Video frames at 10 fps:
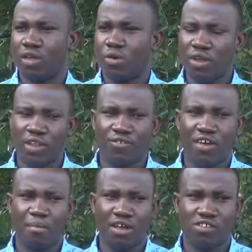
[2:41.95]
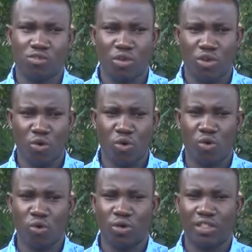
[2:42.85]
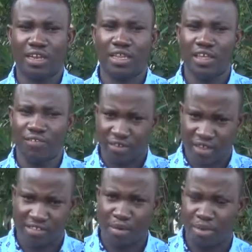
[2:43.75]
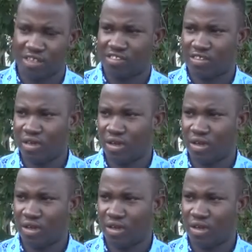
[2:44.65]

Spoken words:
we the farmers, we know that if it's a pest,